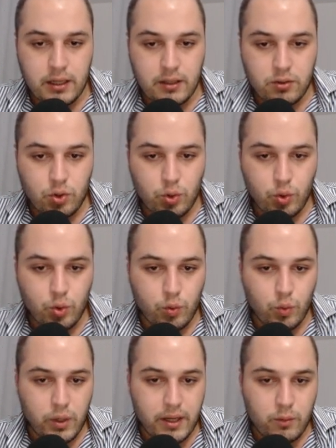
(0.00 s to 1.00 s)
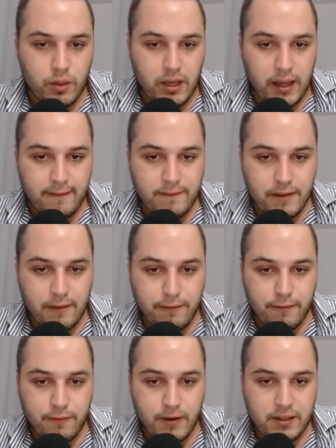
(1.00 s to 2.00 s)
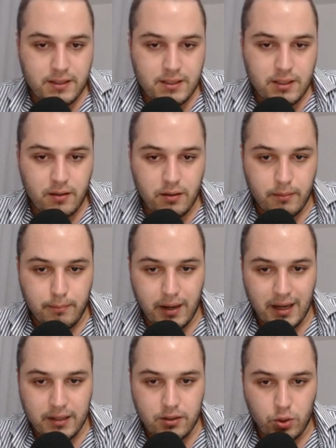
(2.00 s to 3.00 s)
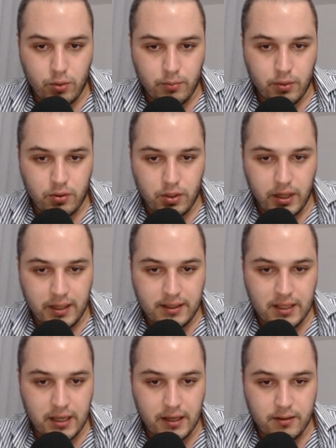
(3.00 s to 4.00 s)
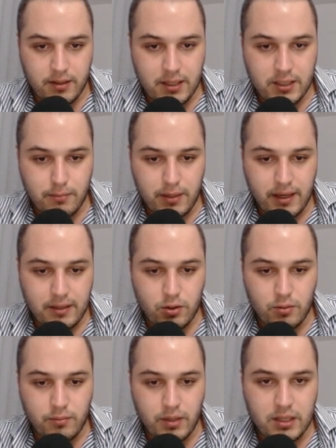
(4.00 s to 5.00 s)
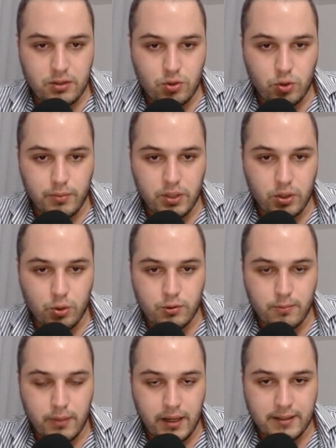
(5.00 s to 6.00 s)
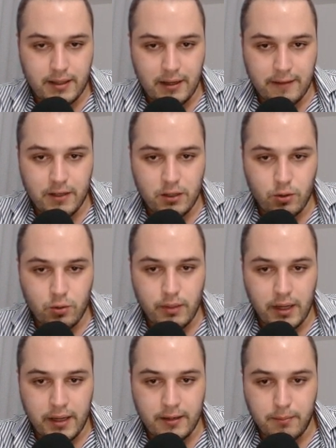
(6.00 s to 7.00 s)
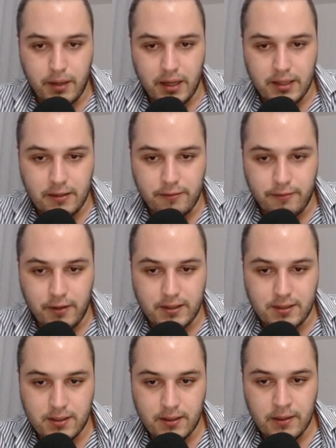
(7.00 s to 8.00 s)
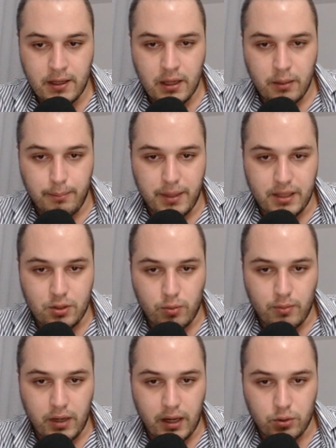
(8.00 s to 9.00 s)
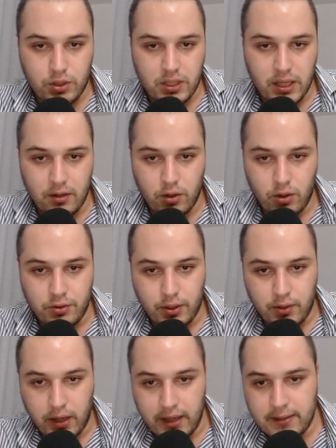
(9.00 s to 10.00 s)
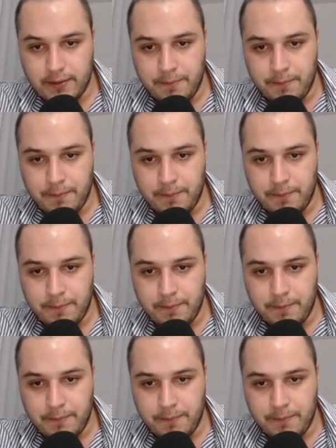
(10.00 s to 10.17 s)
to where we have the first bathroom right here. This bathroom is to be used by the living room and by the first bedroom out here on the right.